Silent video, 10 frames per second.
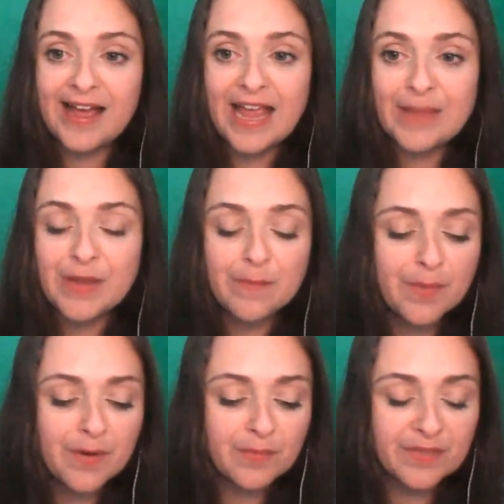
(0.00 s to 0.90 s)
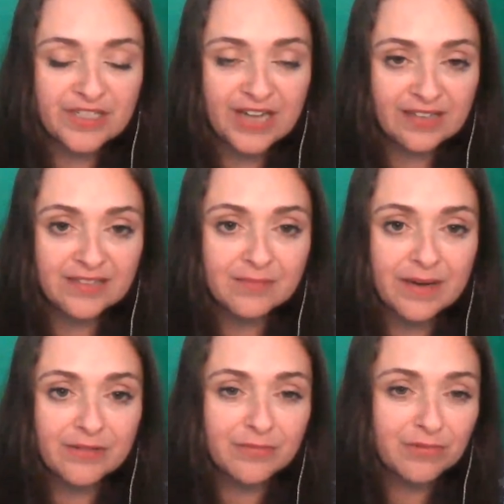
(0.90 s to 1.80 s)
Amy Berman Jackson
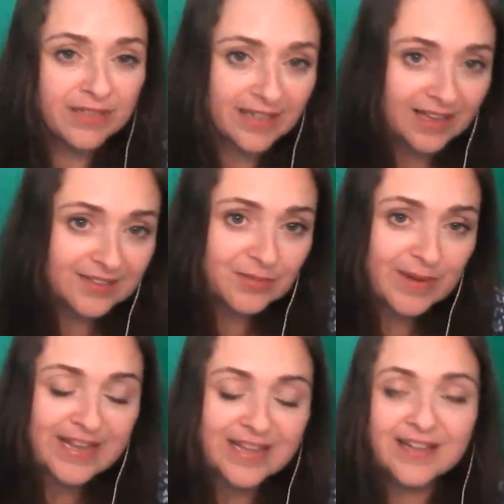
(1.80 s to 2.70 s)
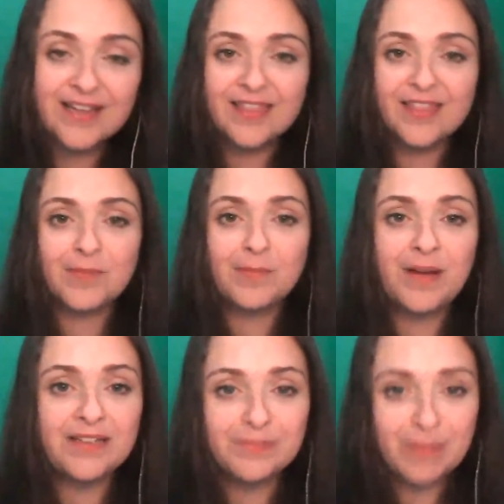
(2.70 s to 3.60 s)
made a ruling last week that
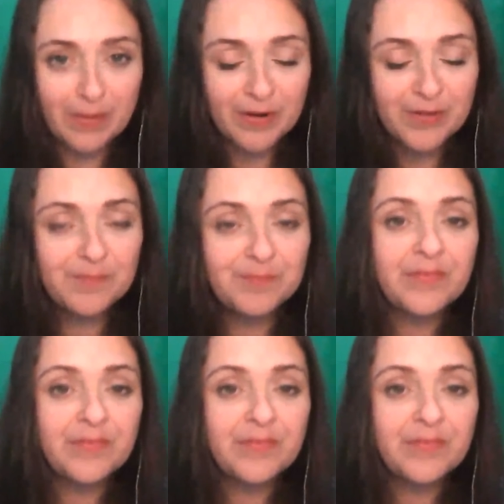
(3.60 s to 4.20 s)
Barr's memo,